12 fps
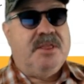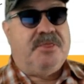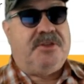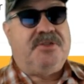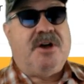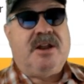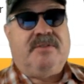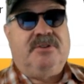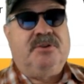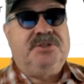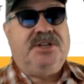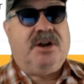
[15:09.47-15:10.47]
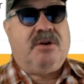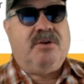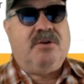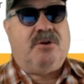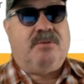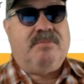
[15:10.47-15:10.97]
The thought of losing our
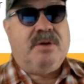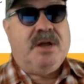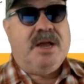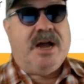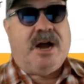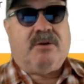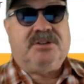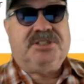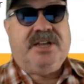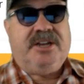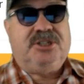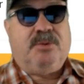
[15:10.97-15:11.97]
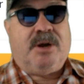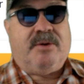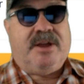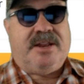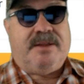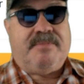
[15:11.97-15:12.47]
home, our
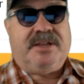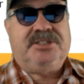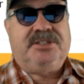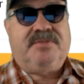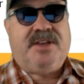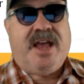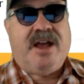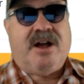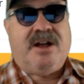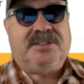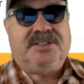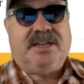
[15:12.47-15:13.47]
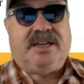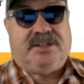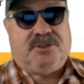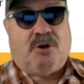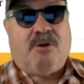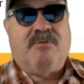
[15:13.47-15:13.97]
sanctuary in the midst of chaos,
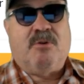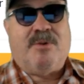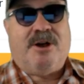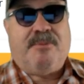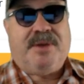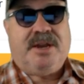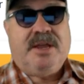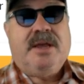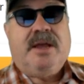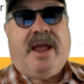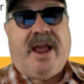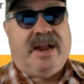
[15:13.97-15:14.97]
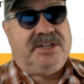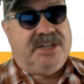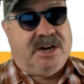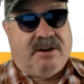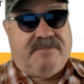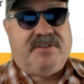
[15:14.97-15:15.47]
is overwhelming and
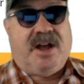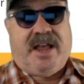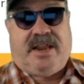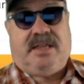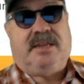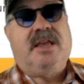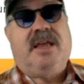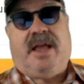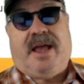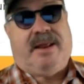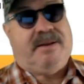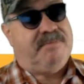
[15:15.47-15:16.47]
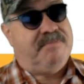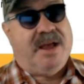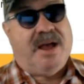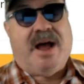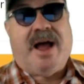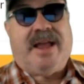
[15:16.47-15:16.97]
terrifying, and
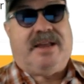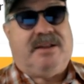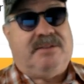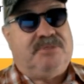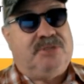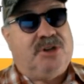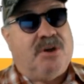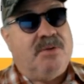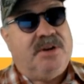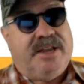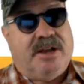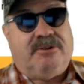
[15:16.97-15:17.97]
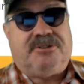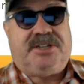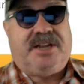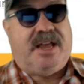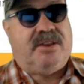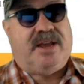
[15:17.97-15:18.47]
I can totally
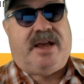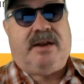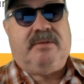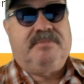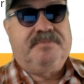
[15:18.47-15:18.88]
understand that.